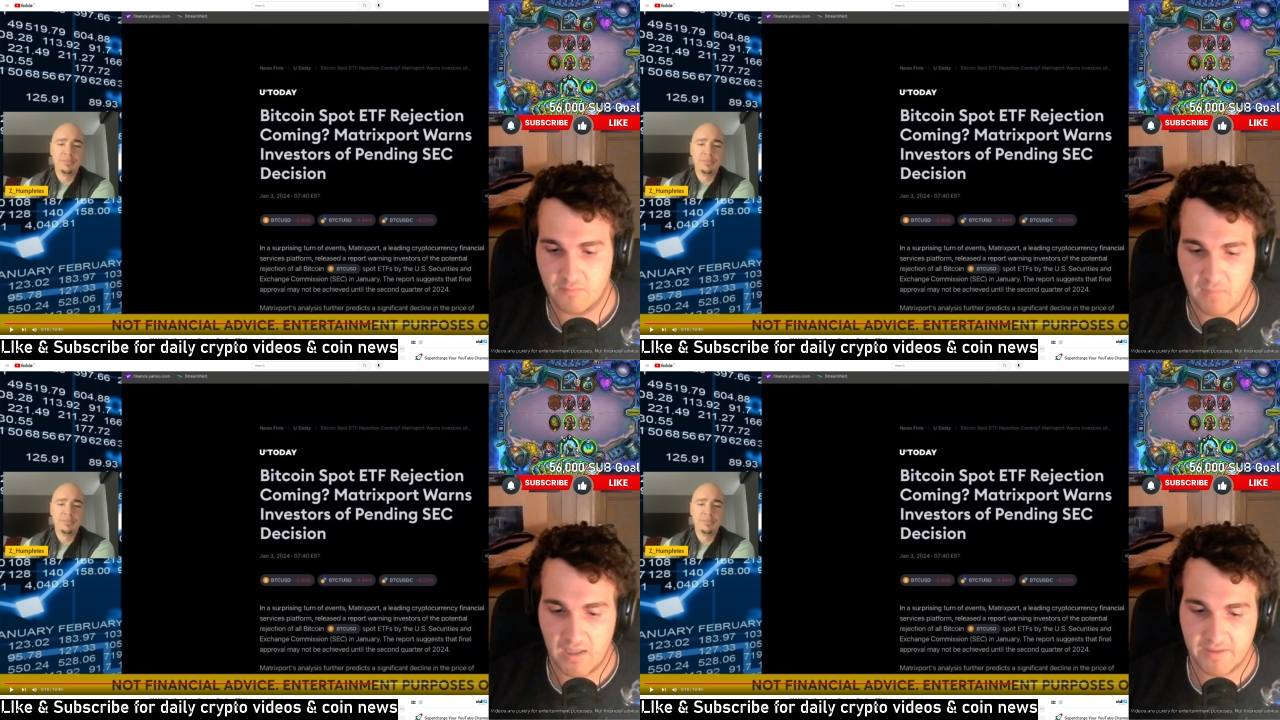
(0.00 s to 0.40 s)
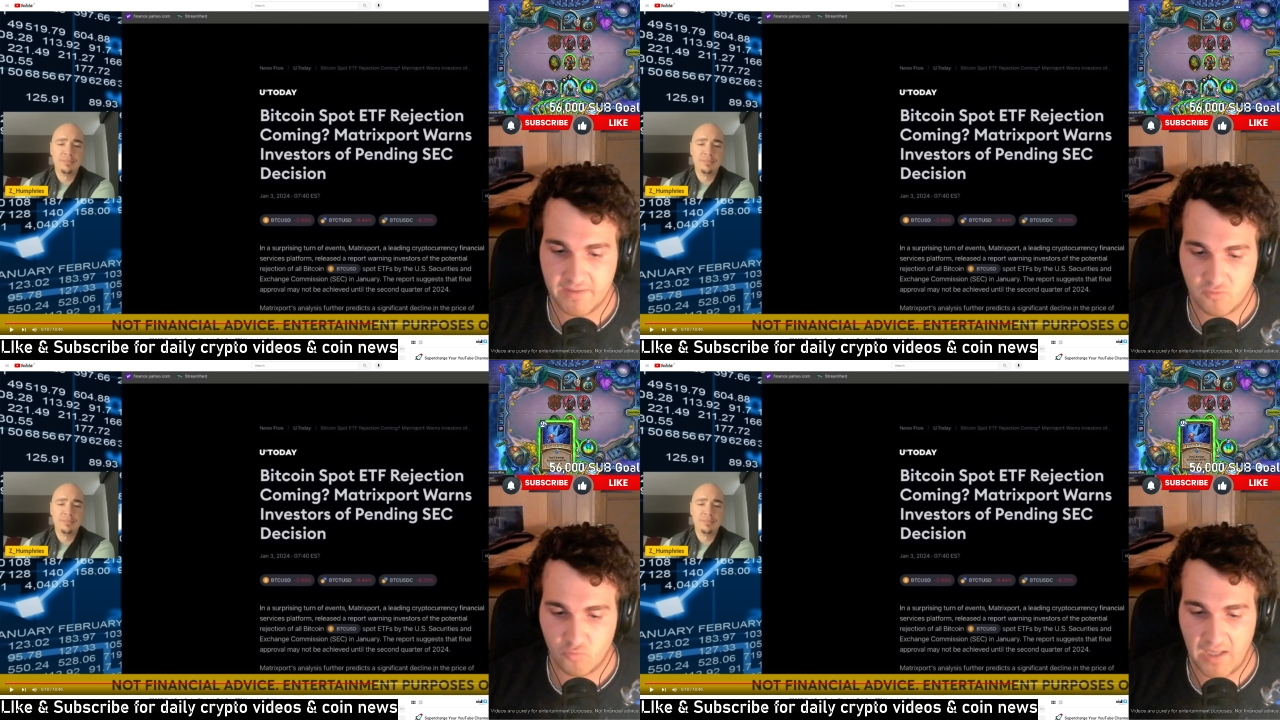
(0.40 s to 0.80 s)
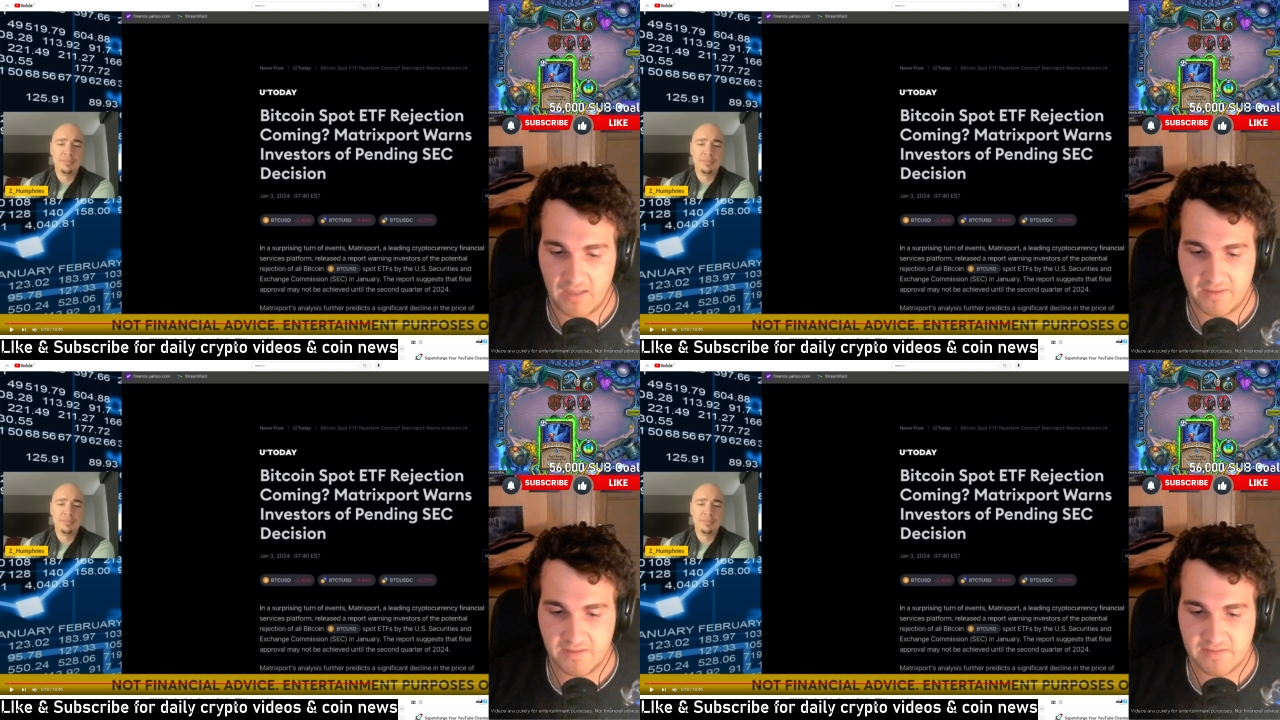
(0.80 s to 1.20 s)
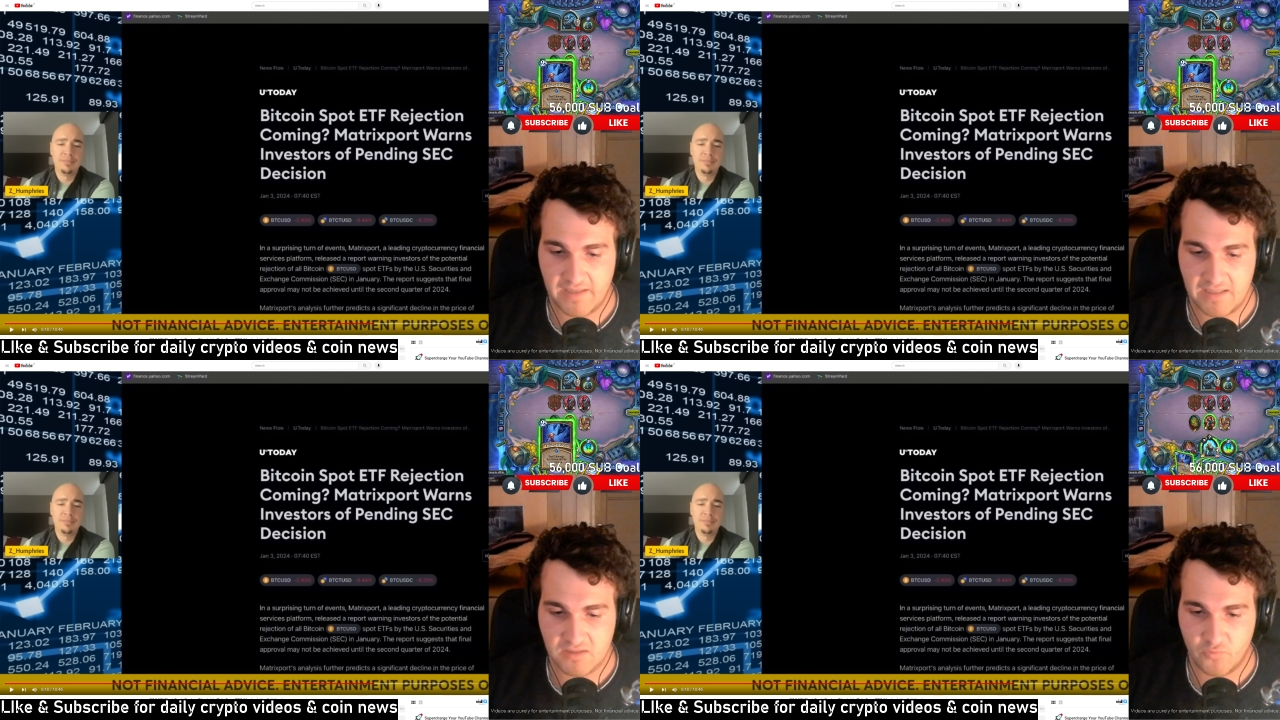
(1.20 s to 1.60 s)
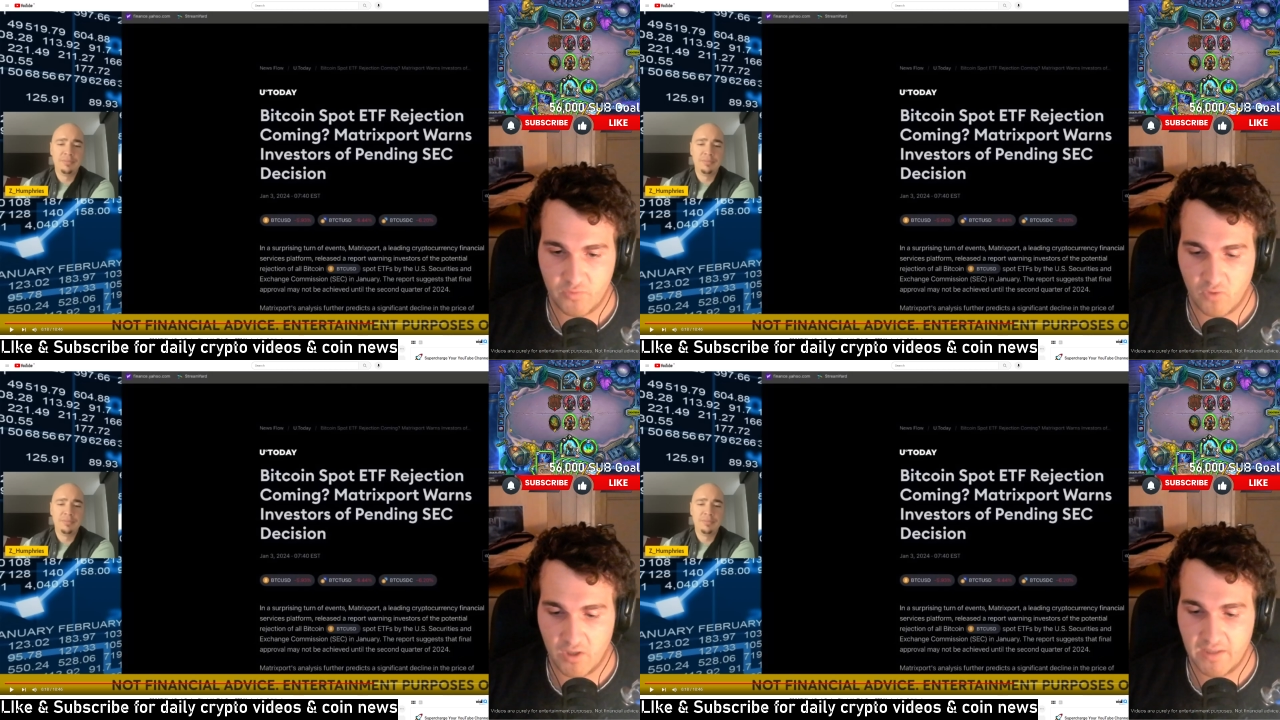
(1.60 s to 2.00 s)
Speaker 1: market rallies as we
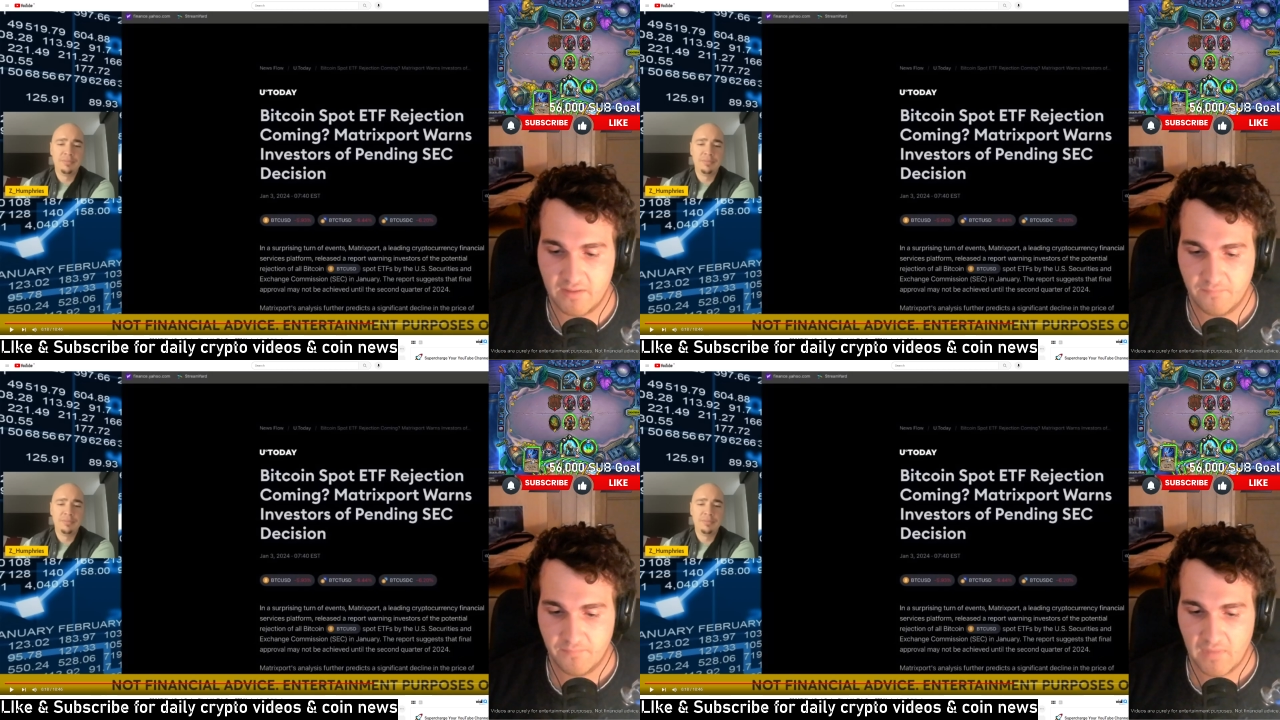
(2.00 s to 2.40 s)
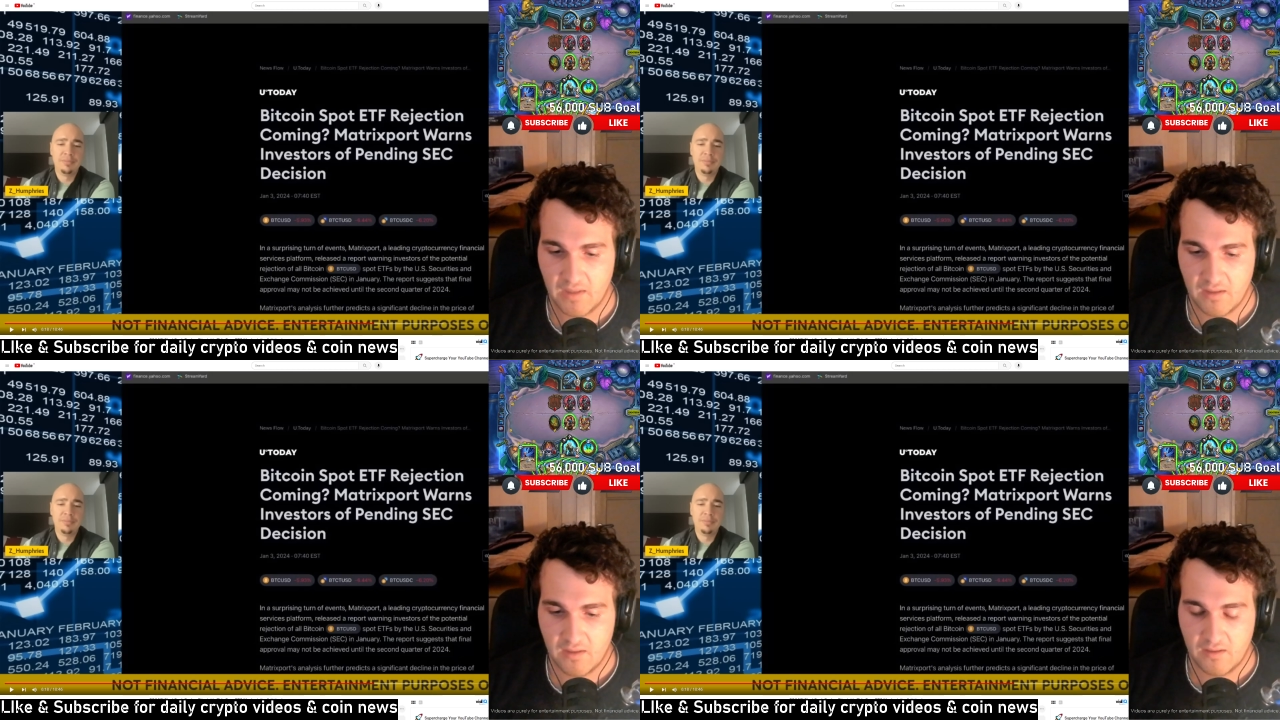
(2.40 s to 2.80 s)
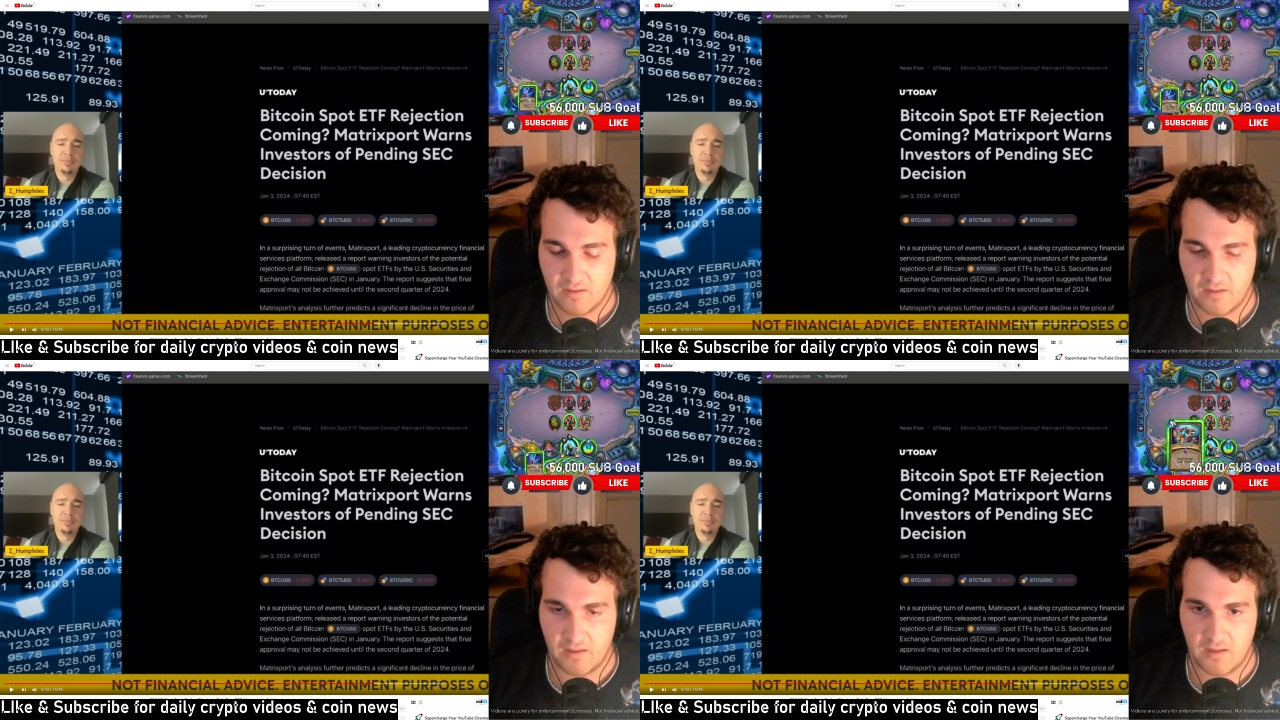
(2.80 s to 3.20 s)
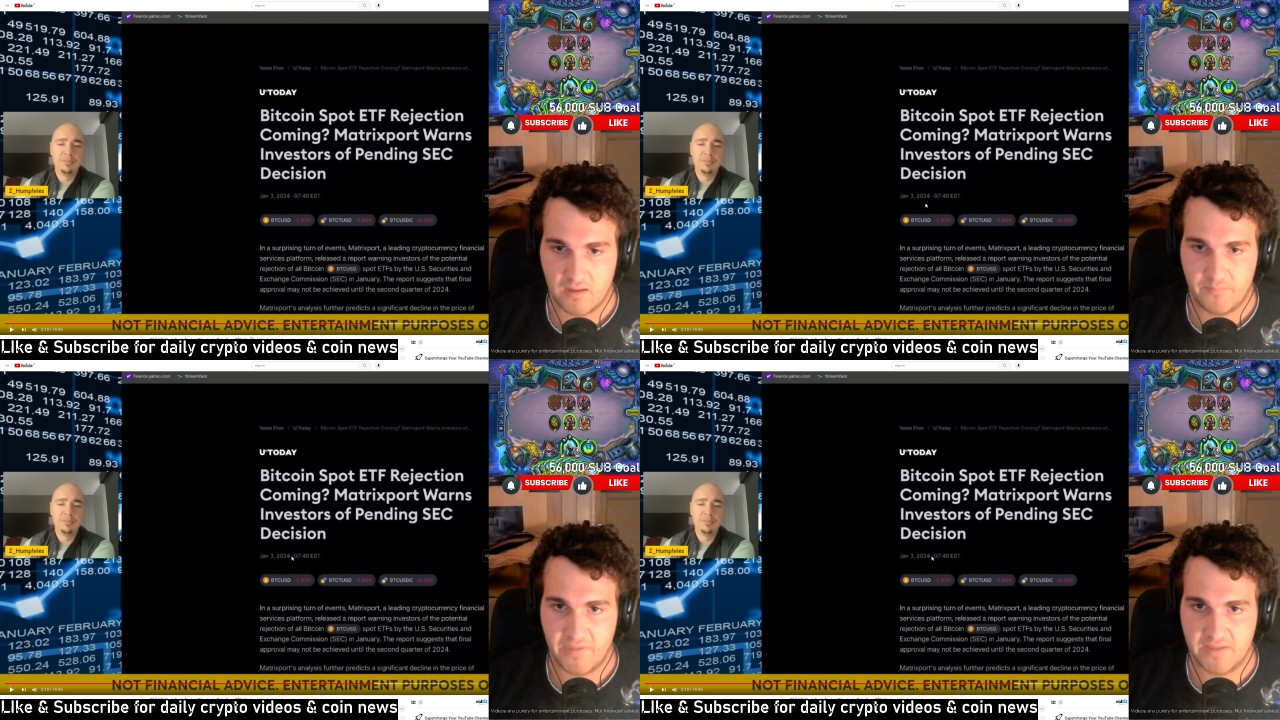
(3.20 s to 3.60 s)
wanted. Uh, but